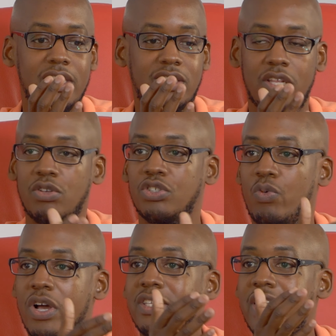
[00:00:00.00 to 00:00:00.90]
it
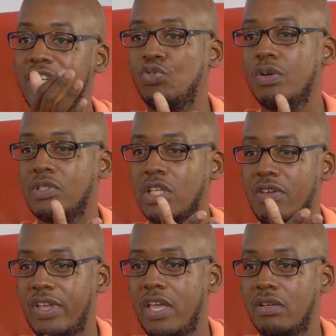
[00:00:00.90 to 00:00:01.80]
centers around dead dreams
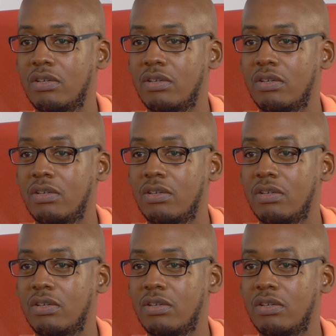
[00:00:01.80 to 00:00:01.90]
live again.